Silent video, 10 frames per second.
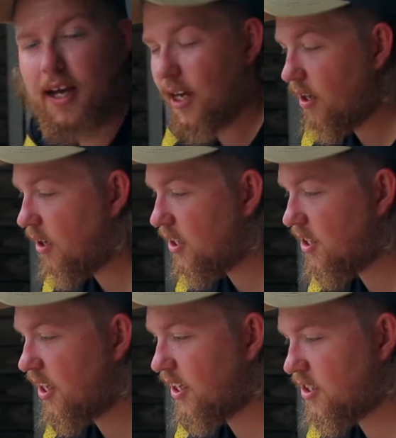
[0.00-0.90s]
and that's the
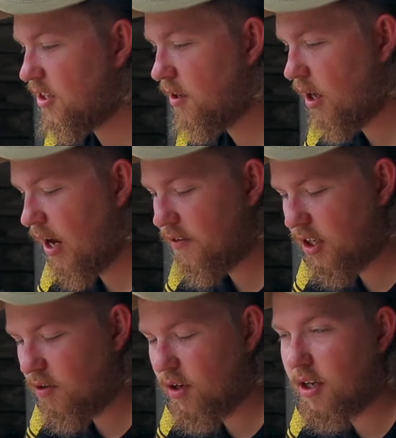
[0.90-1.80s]
thing, is
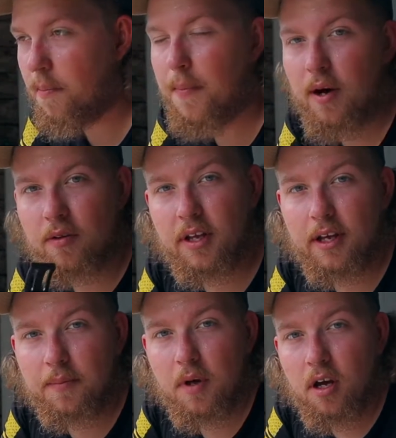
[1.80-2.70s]
everything you need to mount
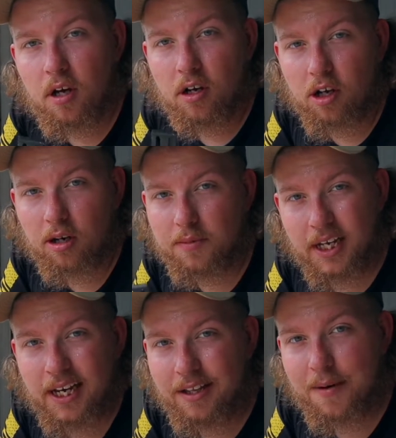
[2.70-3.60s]
them comes
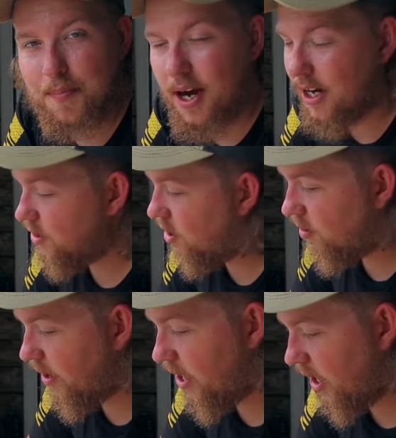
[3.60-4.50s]
in the box
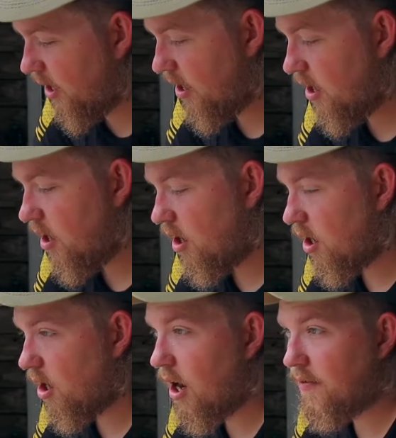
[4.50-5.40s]
already.
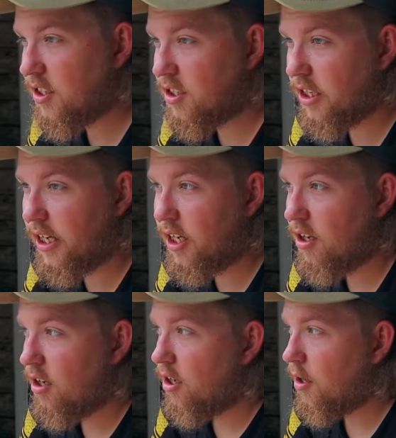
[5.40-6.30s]
Obviously,
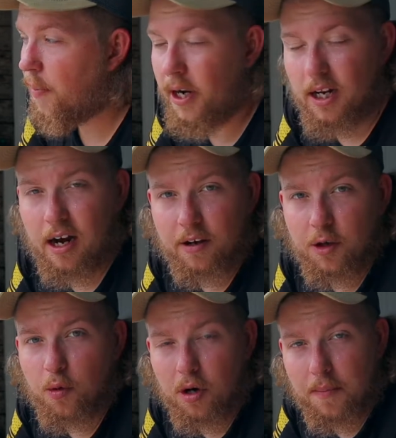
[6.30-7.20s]
depending how
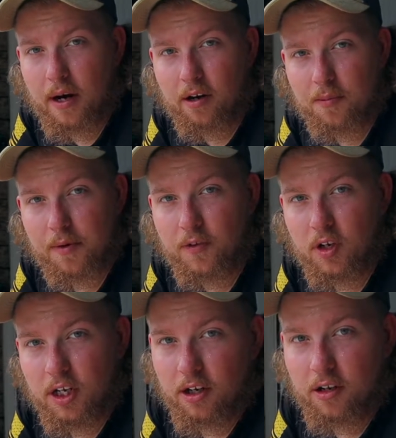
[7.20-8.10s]
you want to mount them, if you
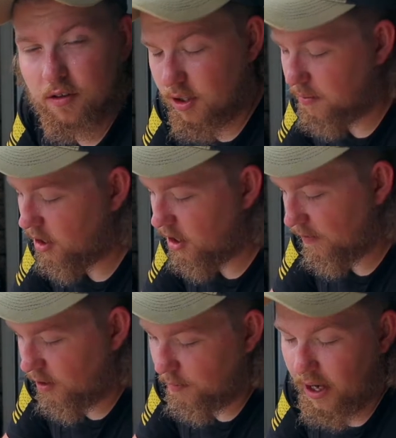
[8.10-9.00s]
need to do something
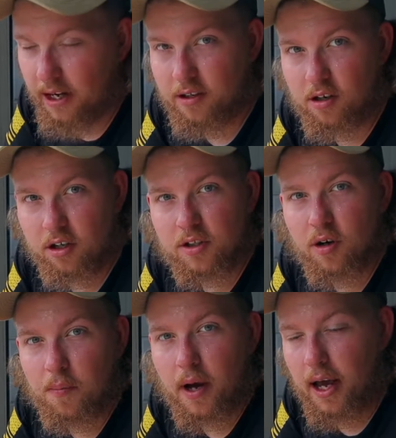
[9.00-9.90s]
different, you might have to go to the store
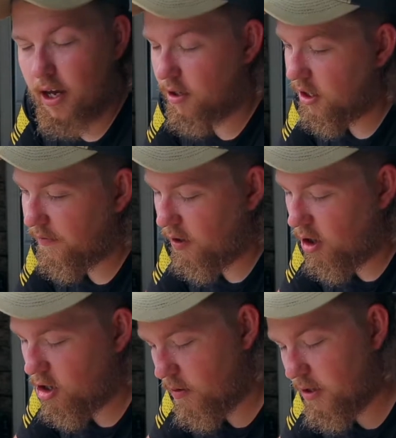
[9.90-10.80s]
and buy different
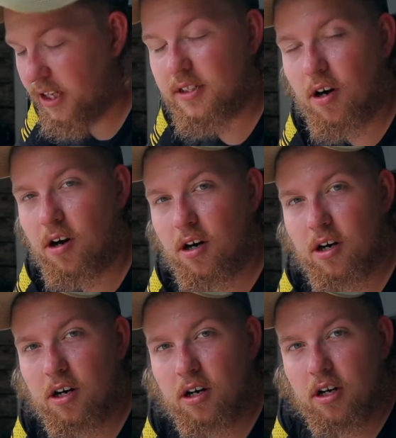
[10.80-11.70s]
hardware. These are